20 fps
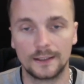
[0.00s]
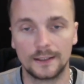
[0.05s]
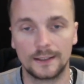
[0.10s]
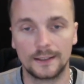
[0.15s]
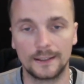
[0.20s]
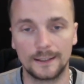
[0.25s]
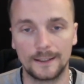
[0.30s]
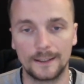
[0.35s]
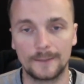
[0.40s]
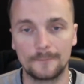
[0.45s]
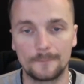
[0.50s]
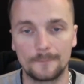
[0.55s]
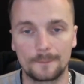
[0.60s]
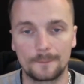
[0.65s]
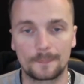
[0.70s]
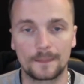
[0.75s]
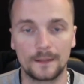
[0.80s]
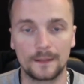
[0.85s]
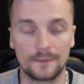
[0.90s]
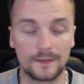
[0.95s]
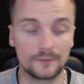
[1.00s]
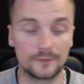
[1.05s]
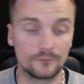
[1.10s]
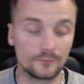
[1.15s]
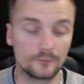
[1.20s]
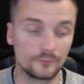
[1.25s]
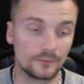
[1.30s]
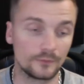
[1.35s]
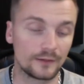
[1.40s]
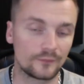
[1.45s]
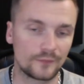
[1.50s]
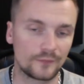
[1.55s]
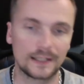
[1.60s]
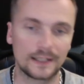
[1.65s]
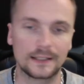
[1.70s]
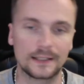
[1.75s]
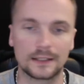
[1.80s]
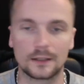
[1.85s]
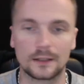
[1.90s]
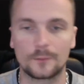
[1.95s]
um, and then
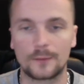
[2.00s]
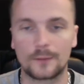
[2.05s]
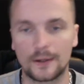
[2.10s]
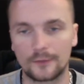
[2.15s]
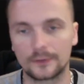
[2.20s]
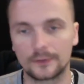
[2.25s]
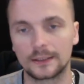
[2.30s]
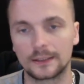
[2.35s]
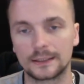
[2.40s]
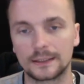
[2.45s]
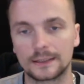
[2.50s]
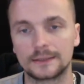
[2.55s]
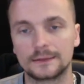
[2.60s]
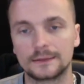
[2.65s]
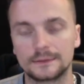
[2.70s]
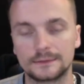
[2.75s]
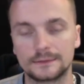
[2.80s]
Raphinha apparently,